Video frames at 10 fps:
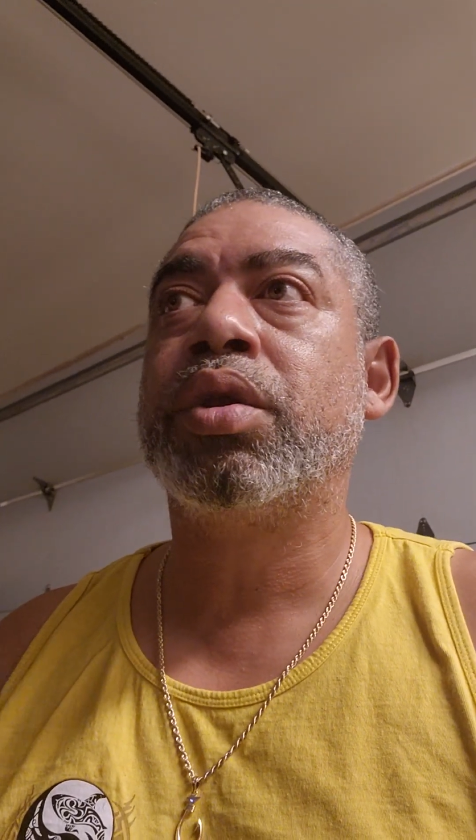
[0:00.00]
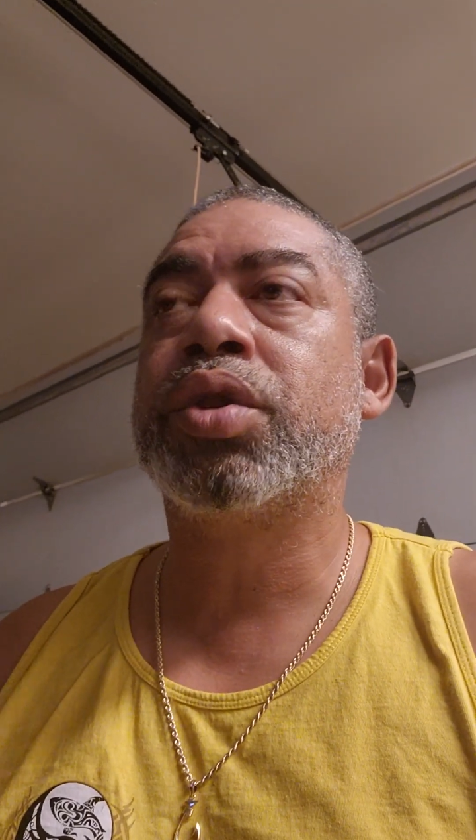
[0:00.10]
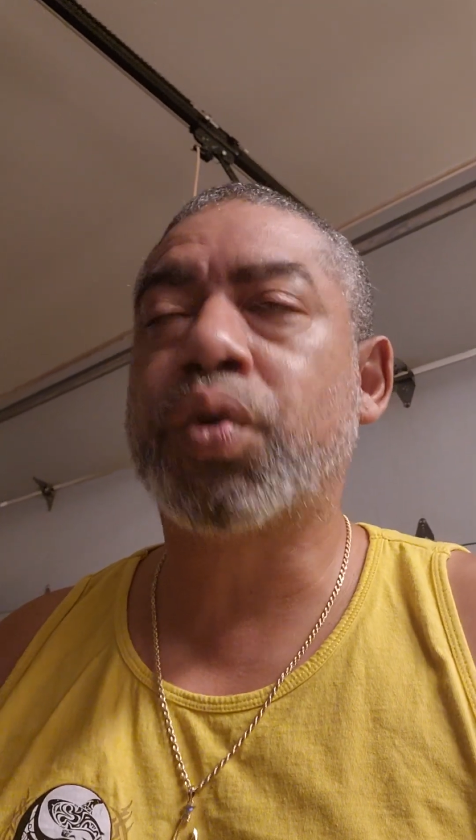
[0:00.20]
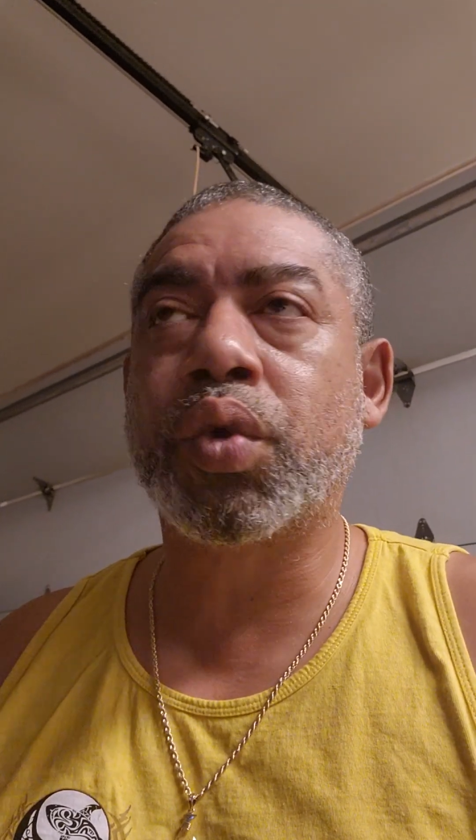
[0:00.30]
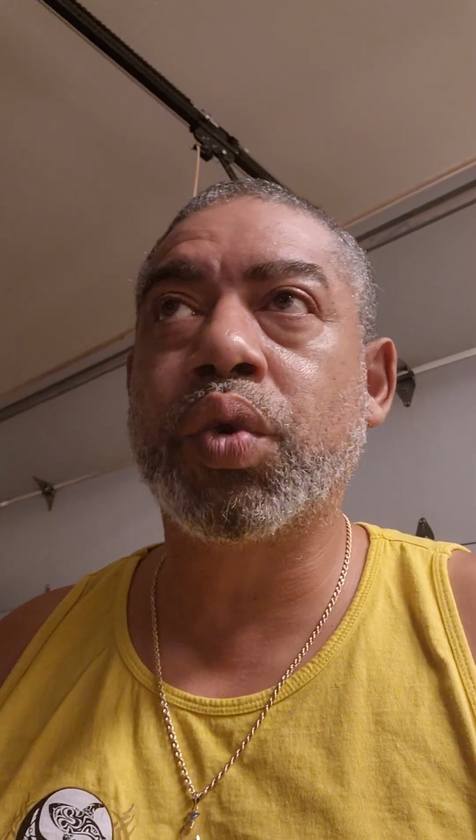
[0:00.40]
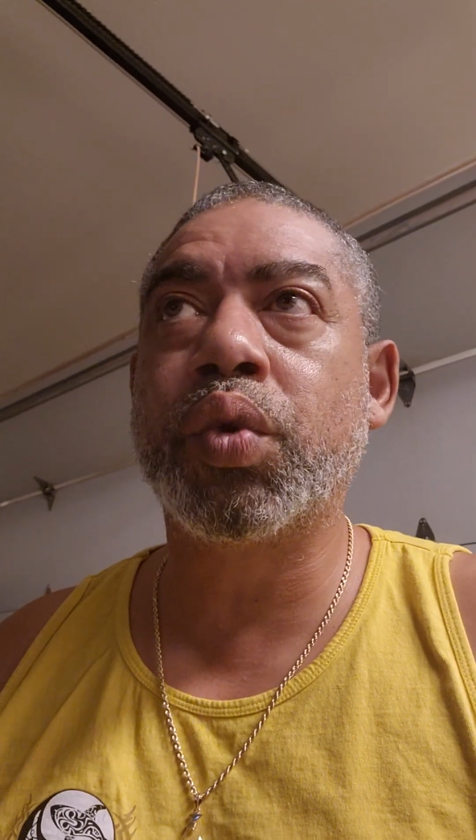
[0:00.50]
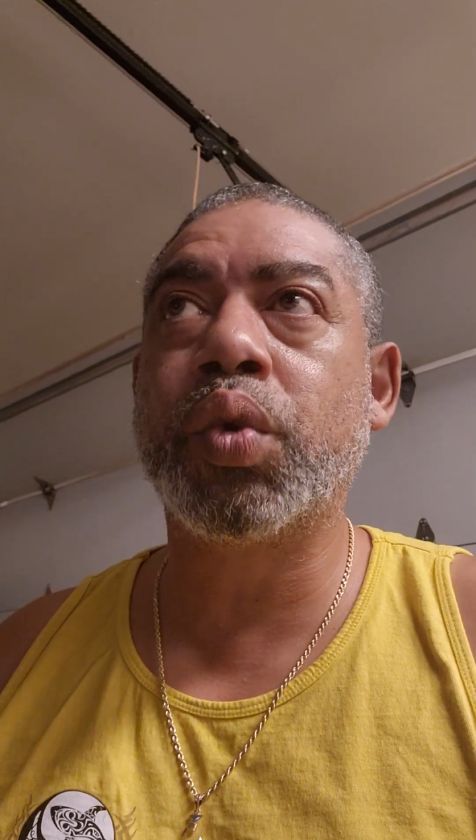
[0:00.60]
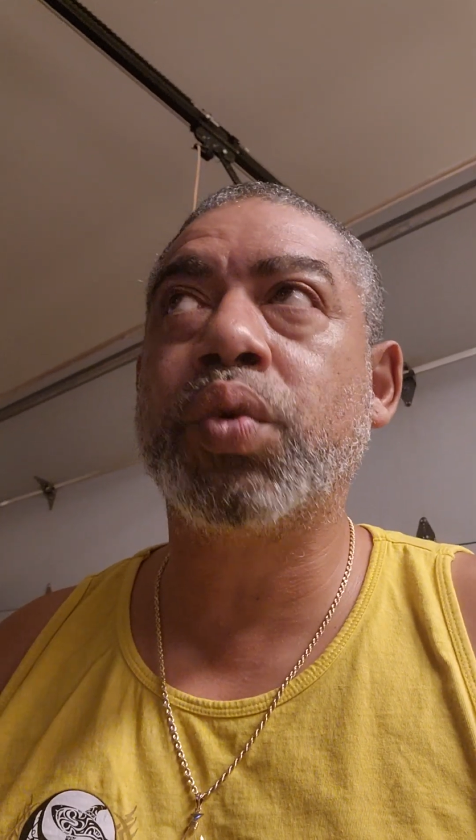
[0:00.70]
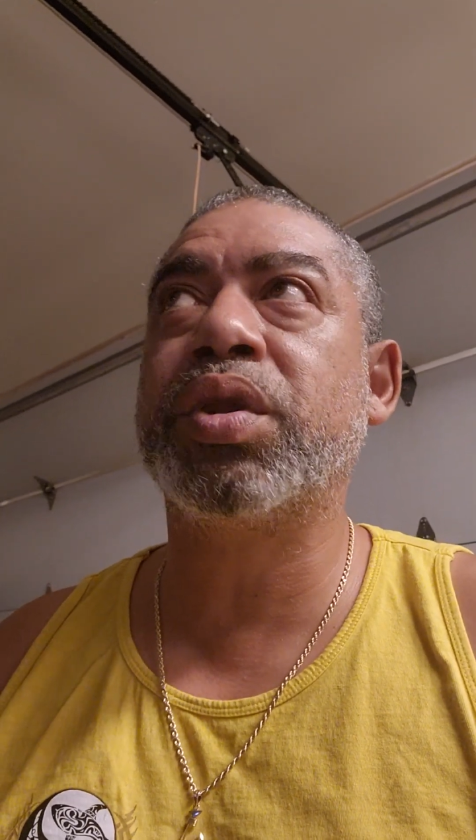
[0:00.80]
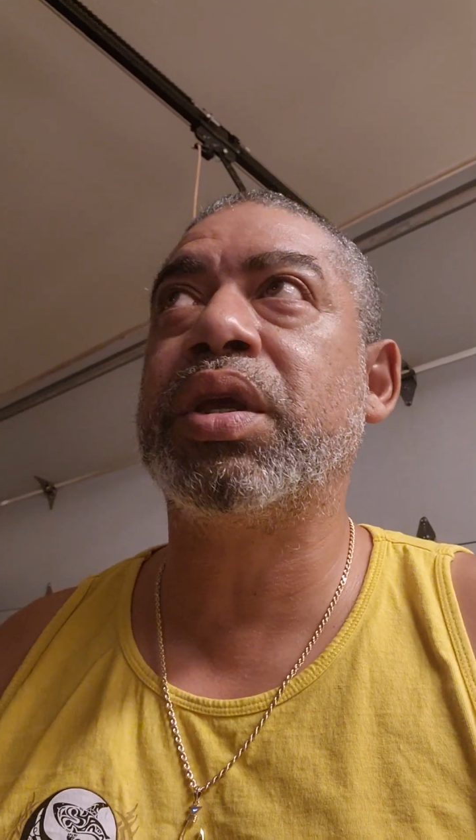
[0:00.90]

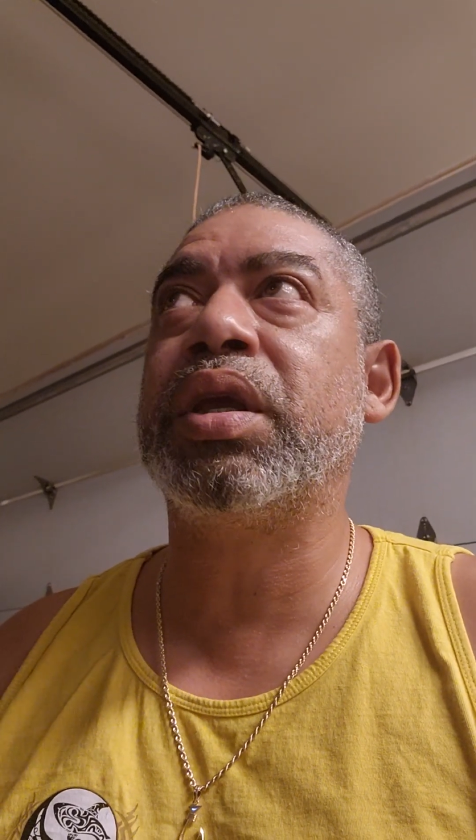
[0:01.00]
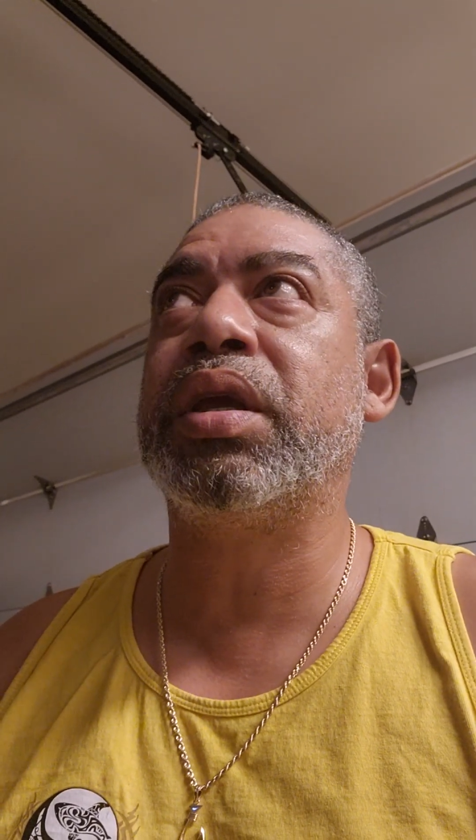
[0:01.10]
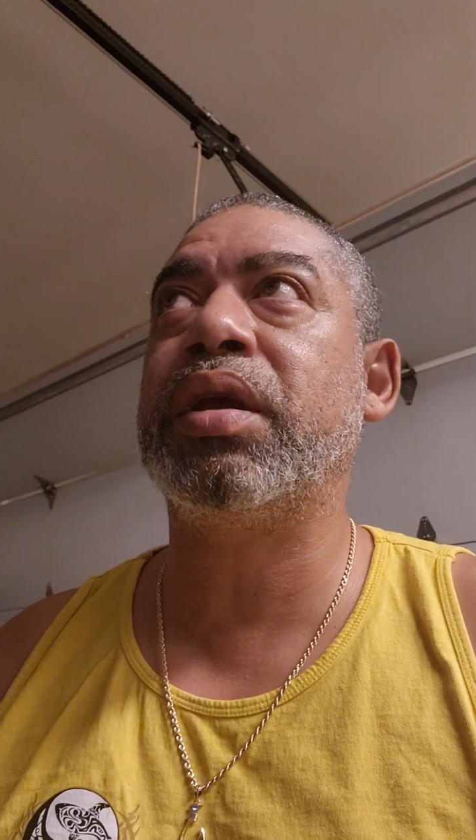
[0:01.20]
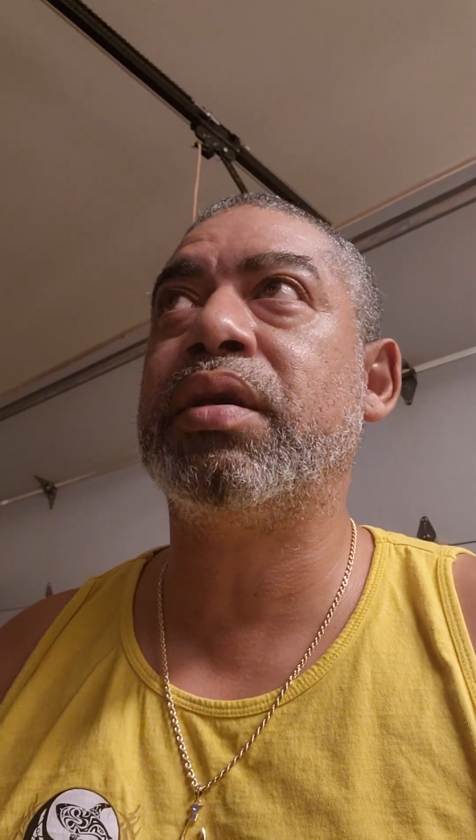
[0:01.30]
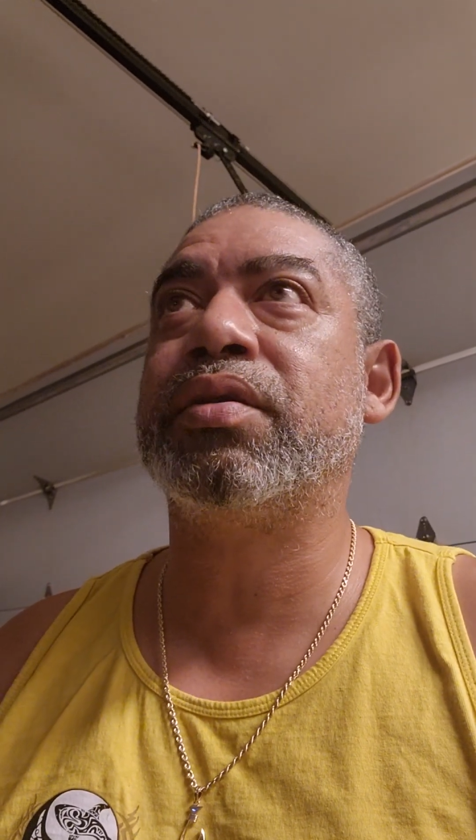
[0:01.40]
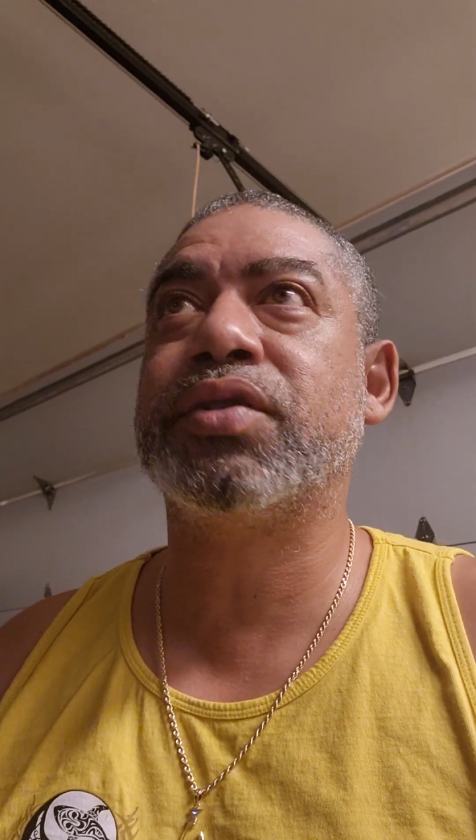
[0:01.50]
through the